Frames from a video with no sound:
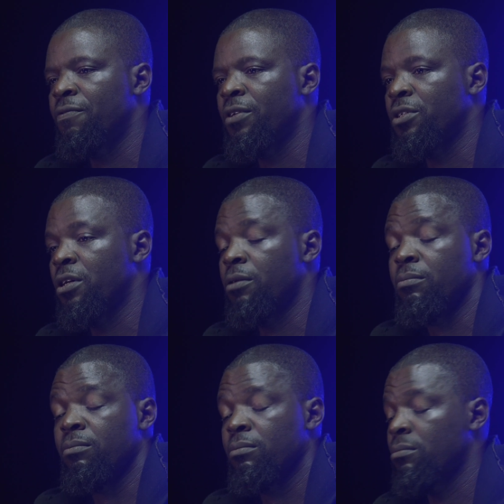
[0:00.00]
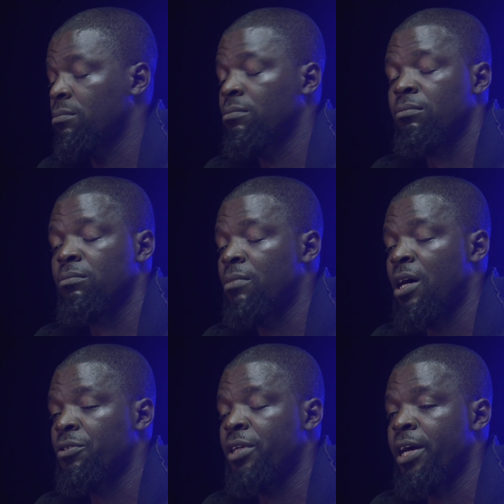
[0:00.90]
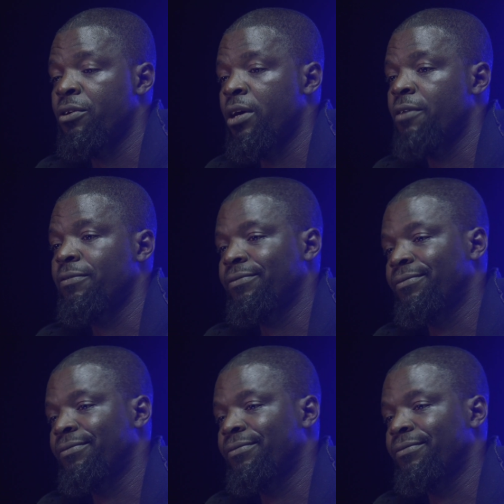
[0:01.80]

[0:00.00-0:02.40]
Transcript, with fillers: For some, I'll say I don't have,